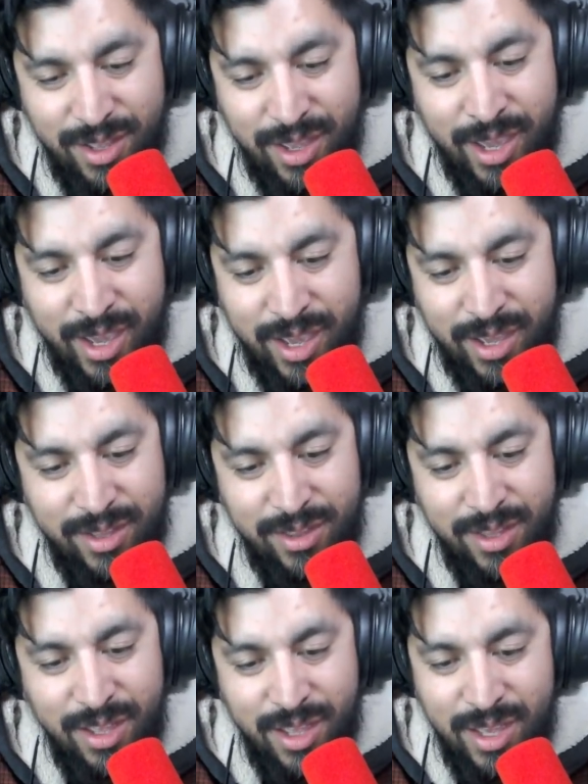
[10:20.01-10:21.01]
And
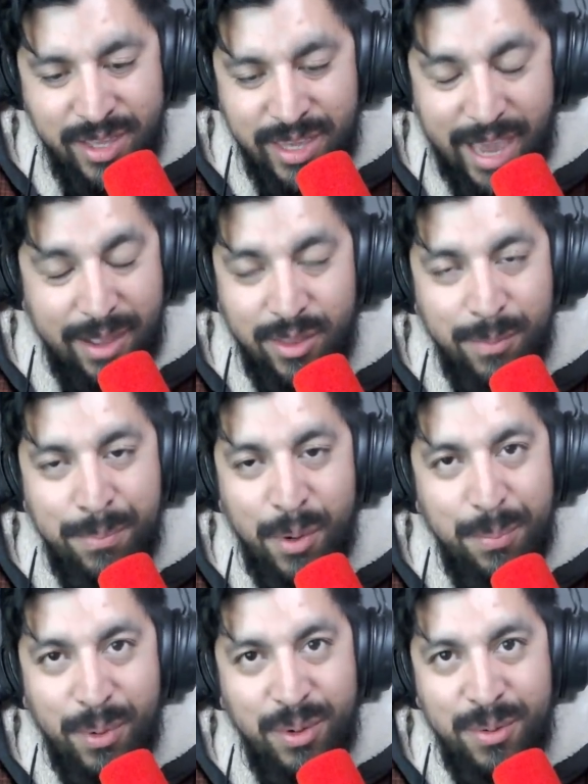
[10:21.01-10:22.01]
yeah, the
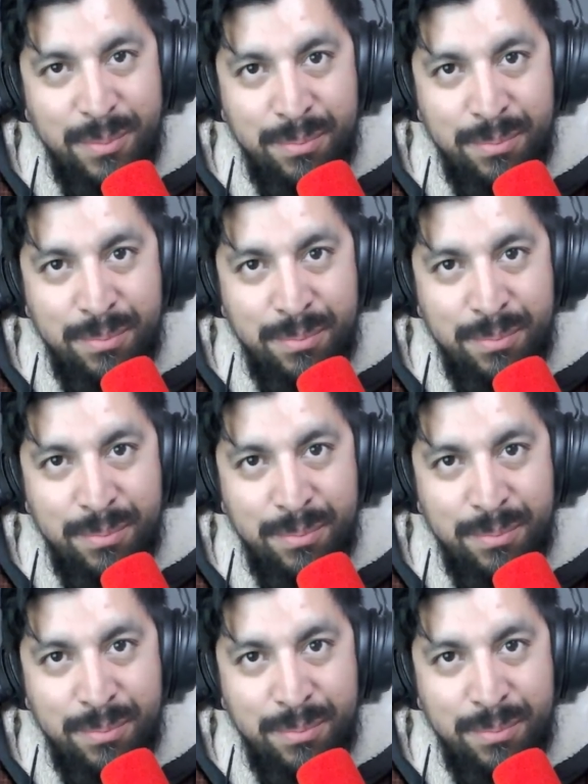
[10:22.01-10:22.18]
purple,